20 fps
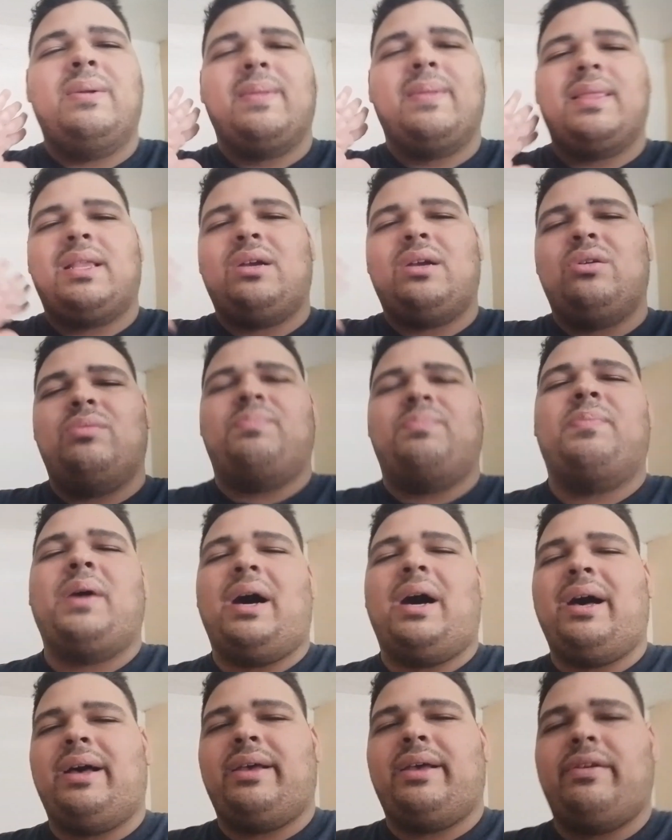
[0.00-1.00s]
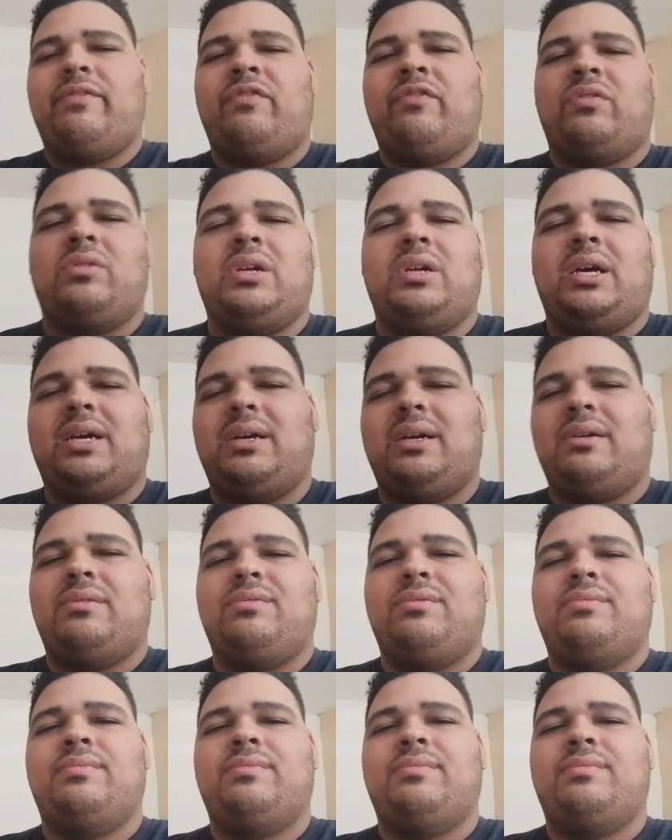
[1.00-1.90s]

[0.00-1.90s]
Goodbye for now.